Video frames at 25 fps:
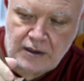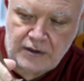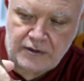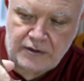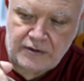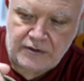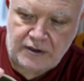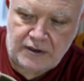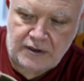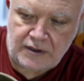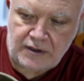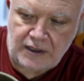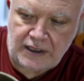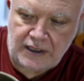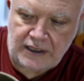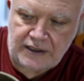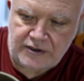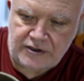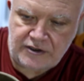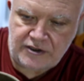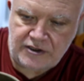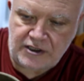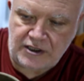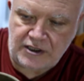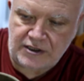So it's
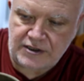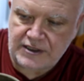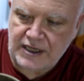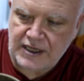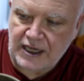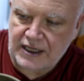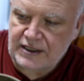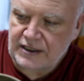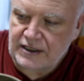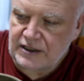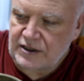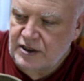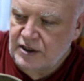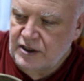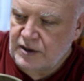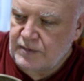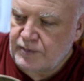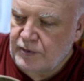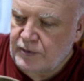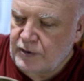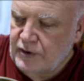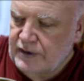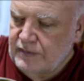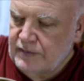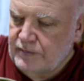just getting to the
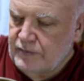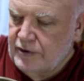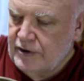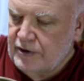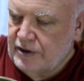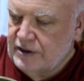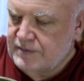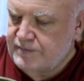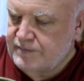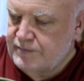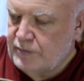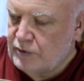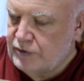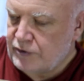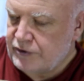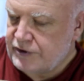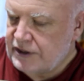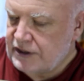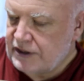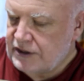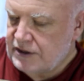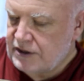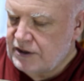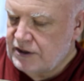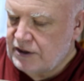point where it's
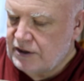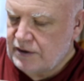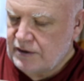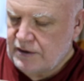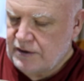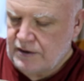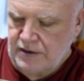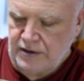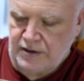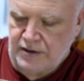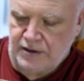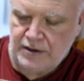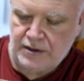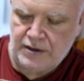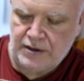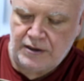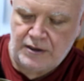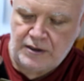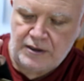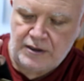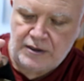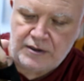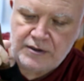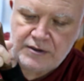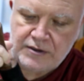wanting to
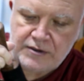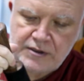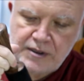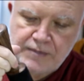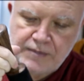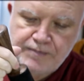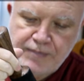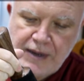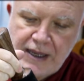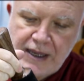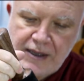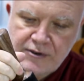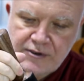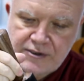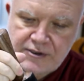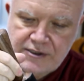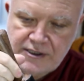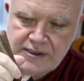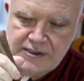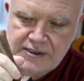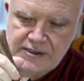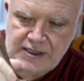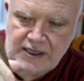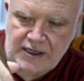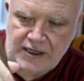bounce
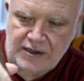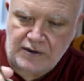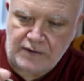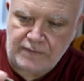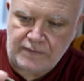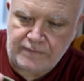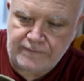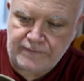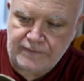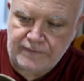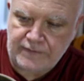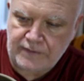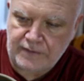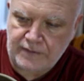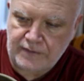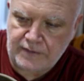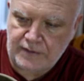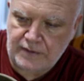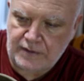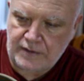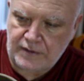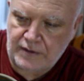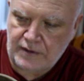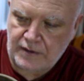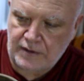this stick off.
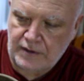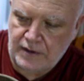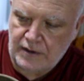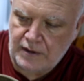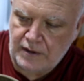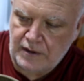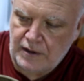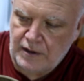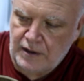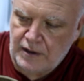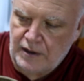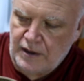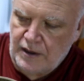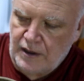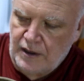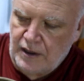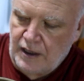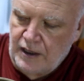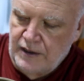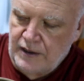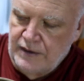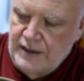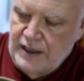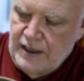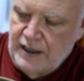
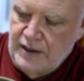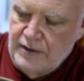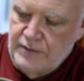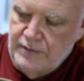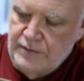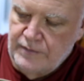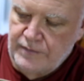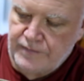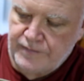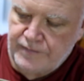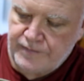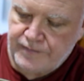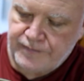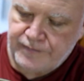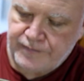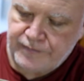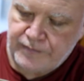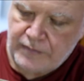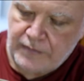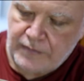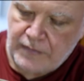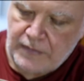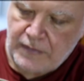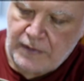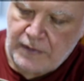And now
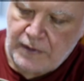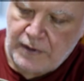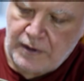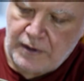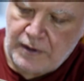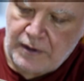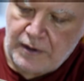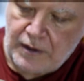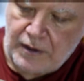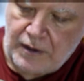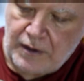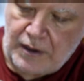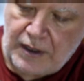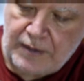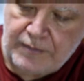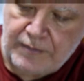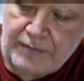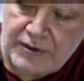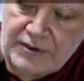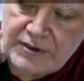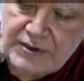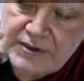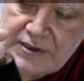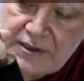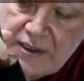I'm going
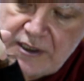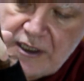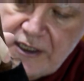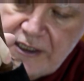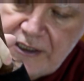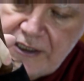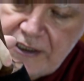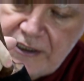to slightly